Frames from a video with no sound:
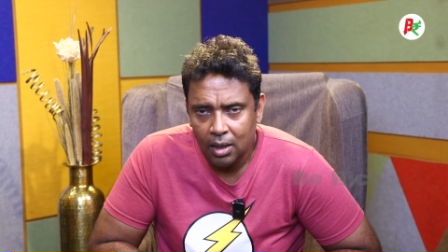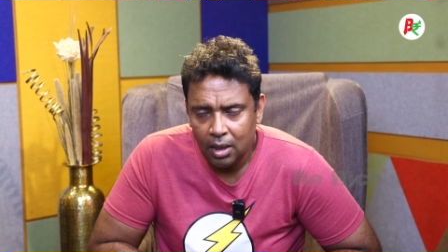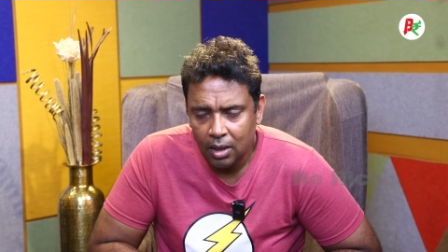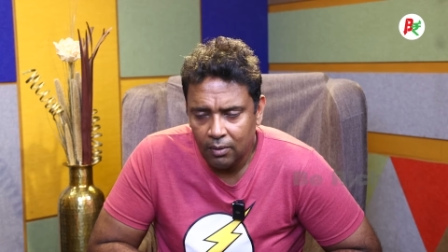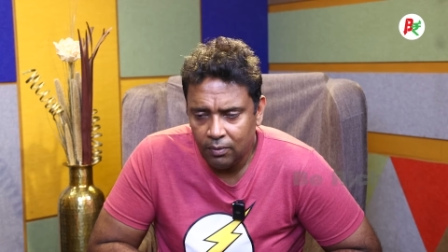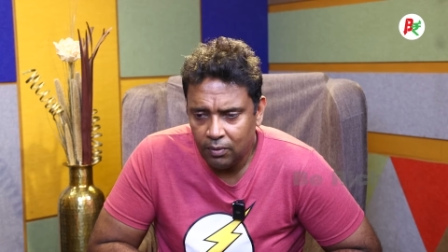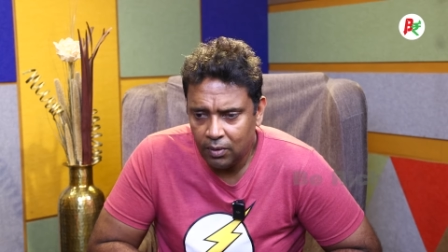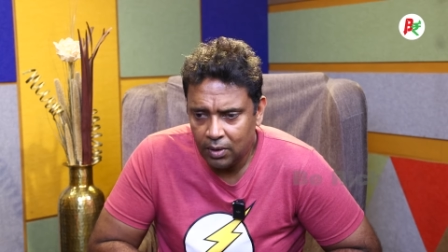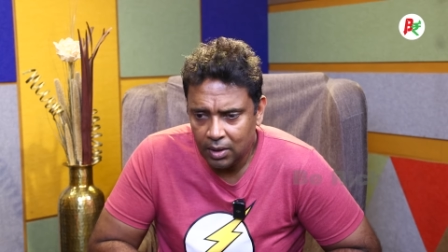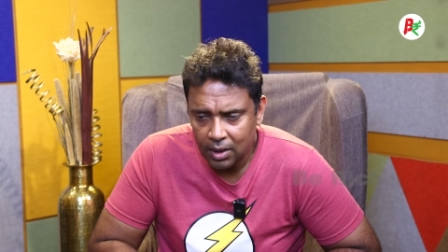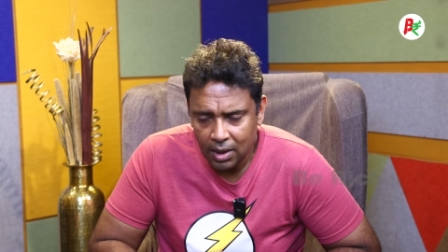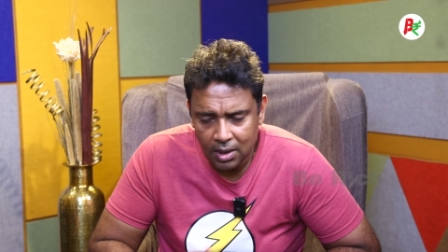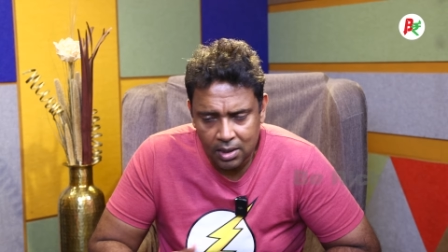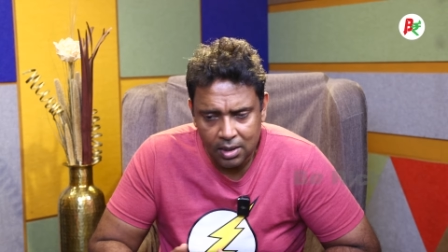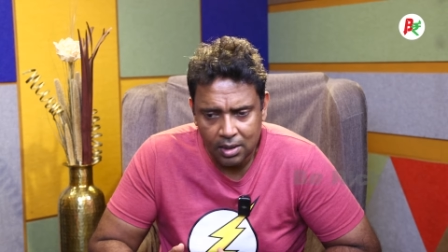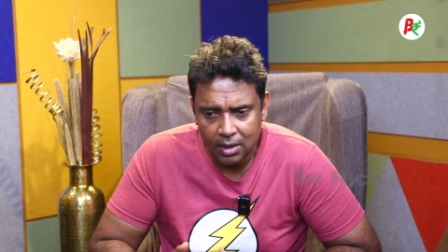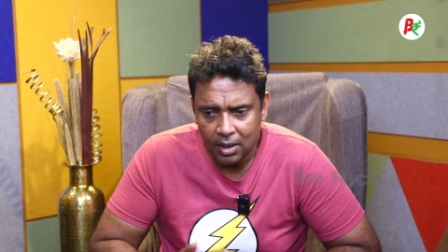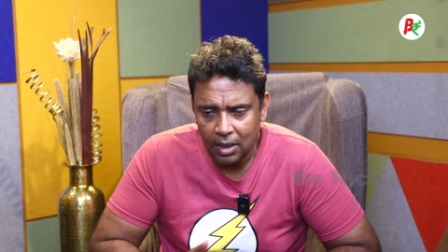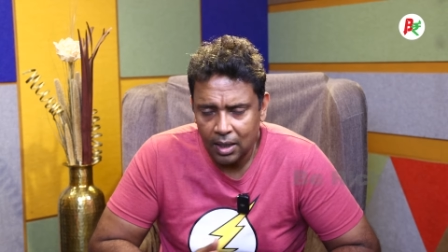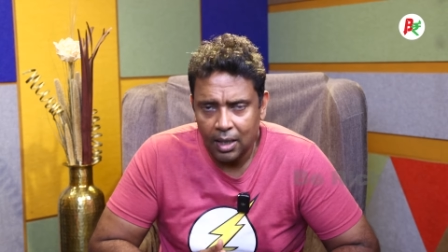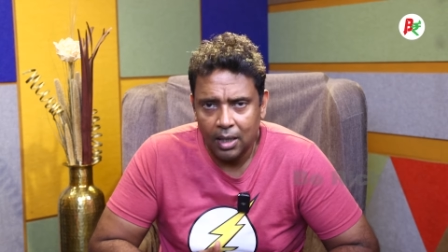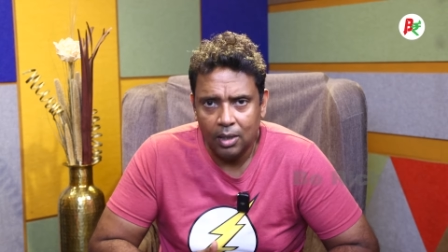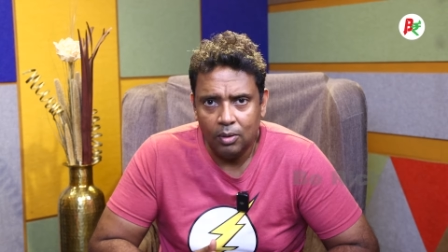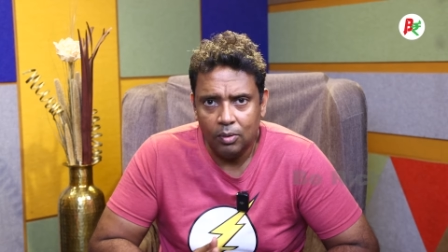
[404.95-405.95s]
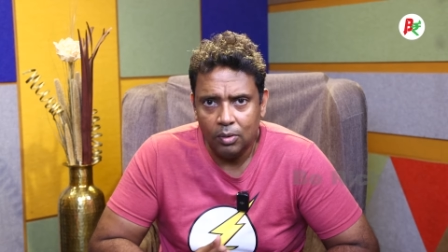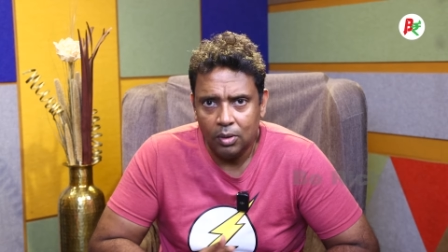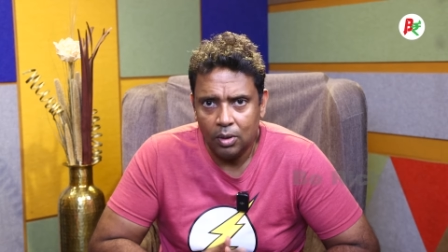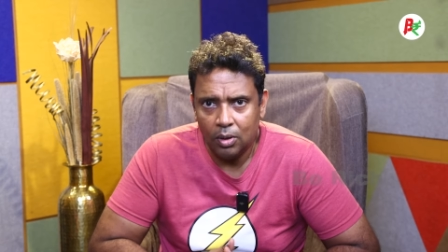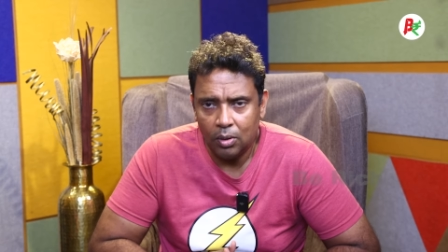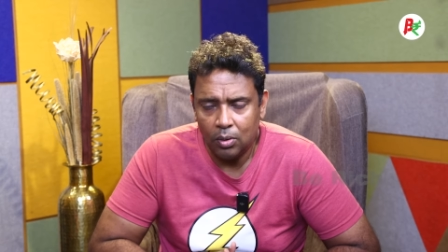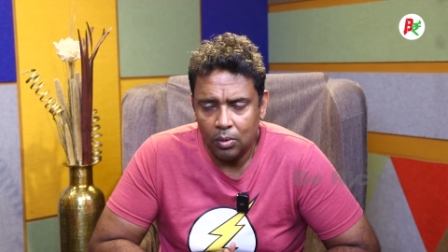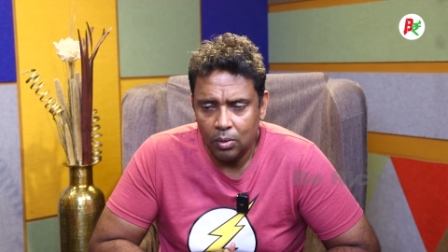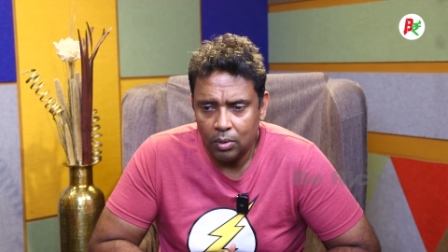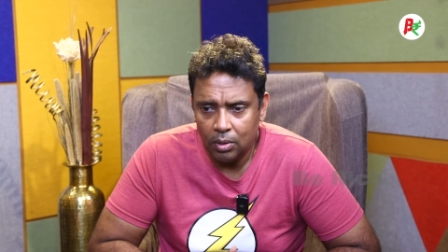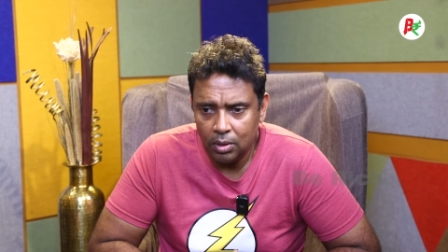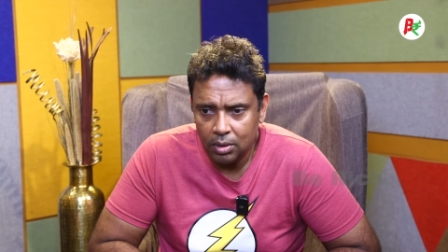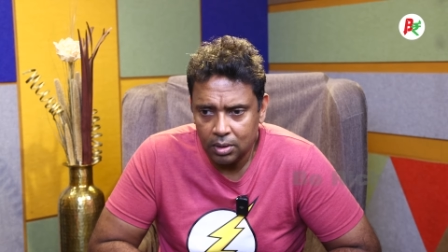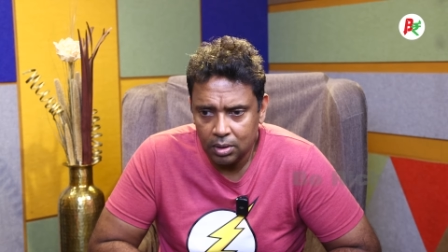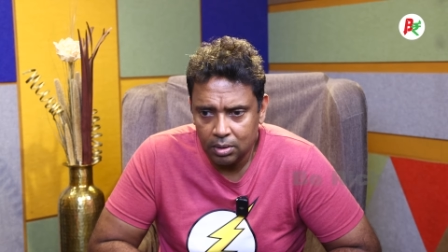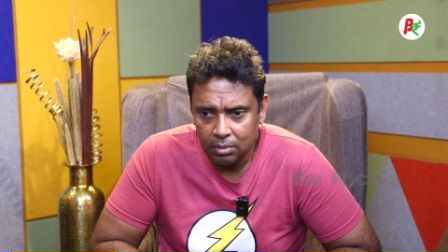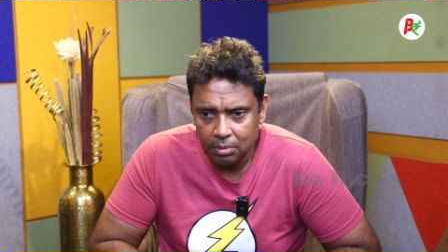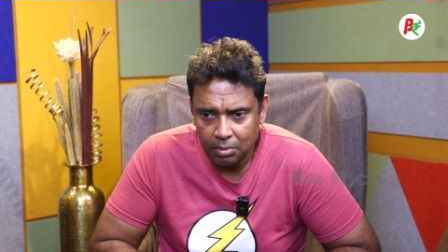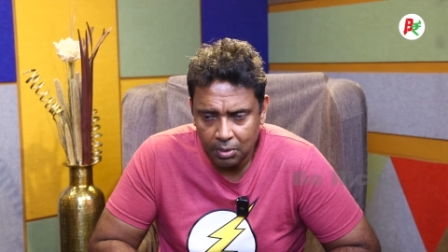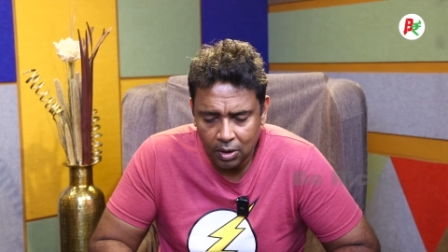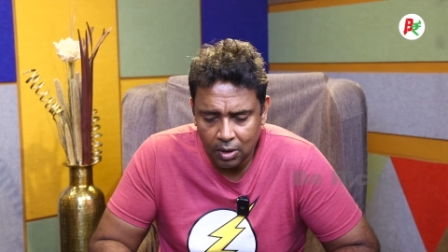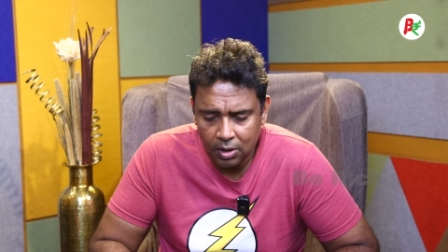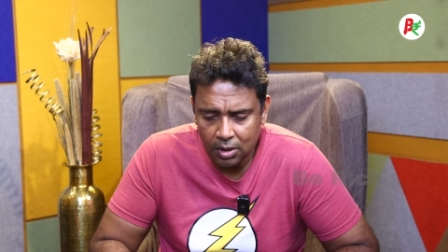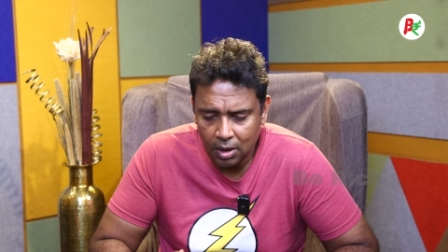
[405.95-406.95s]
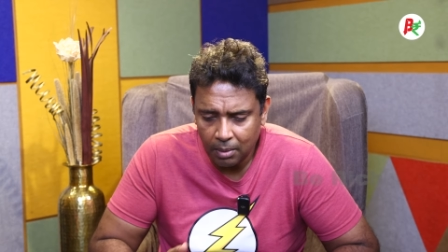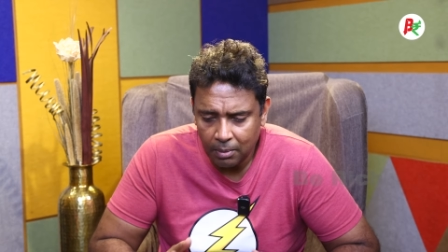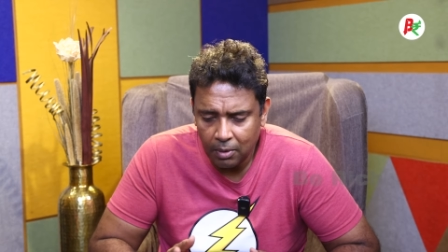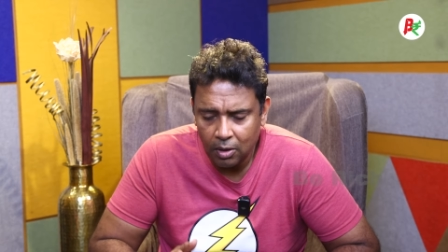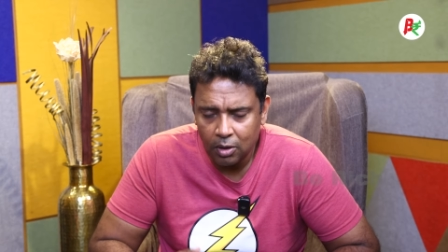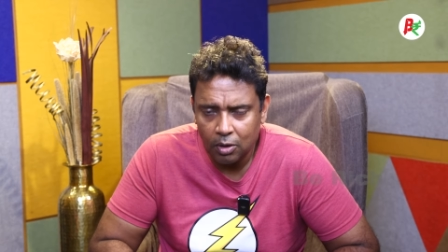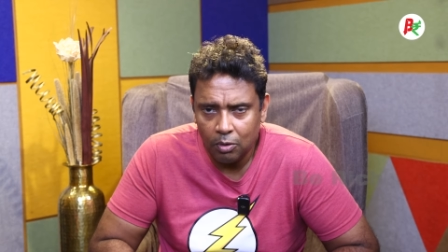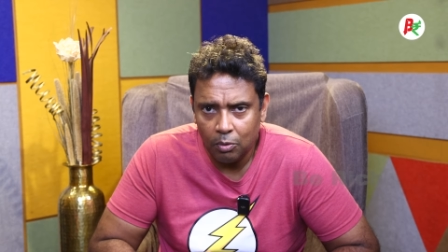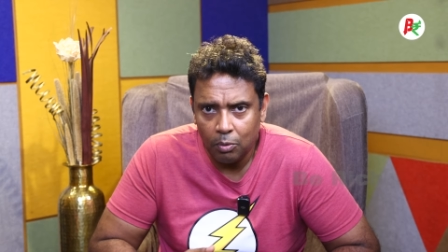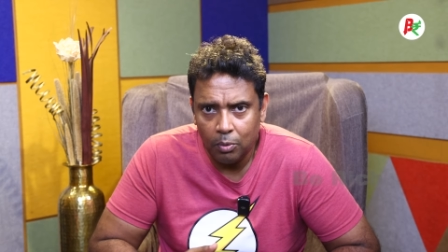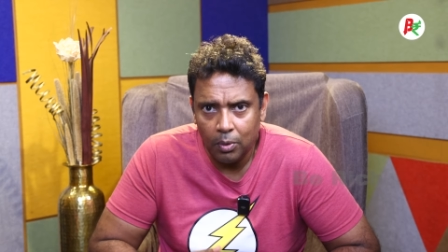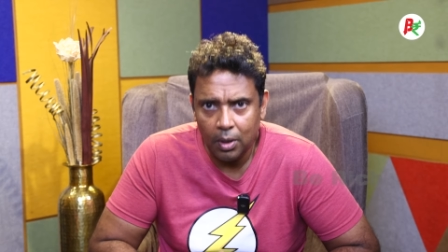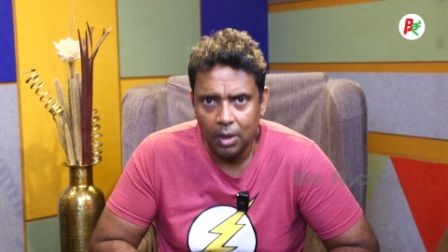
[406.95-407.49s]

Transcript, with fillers: if it doesn't align with your goals because the amount of